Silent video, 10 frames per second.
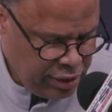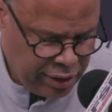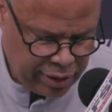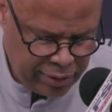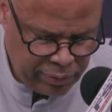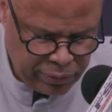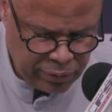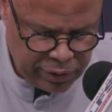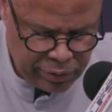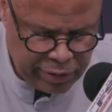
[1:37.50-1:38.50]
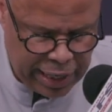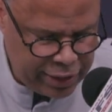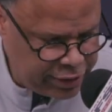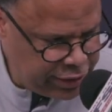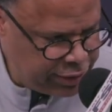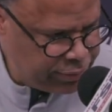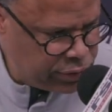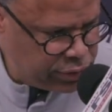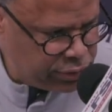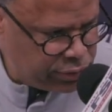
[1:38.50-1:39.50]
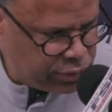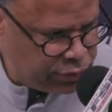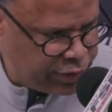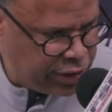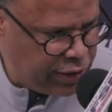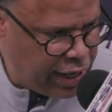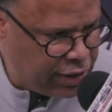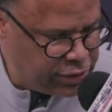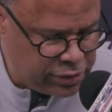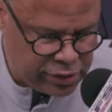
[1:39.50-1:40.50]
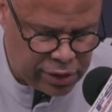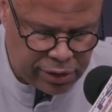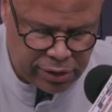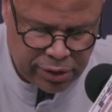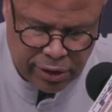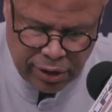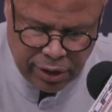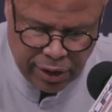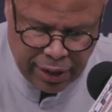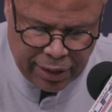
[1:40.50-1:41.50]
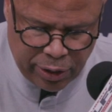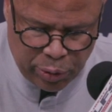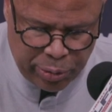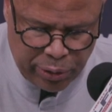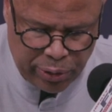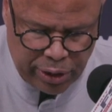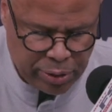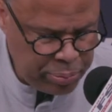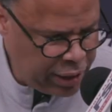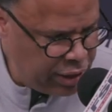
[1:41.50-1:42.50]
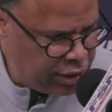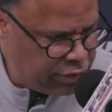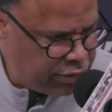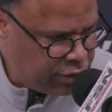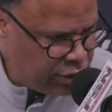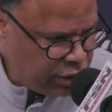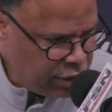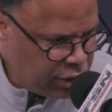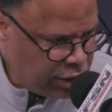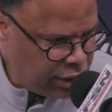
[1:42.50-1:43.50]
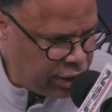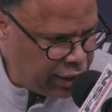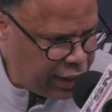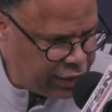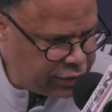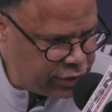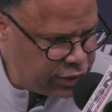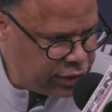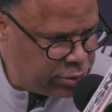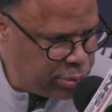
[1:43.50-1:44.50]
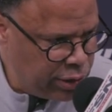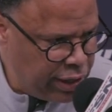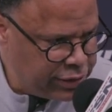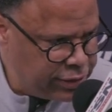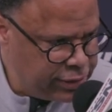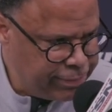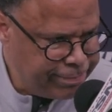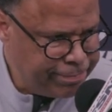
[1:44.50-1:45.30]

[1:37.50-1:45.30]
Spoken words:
We've got a good team. We'll figure it out, and I think we'll be really competitive as the season progresses.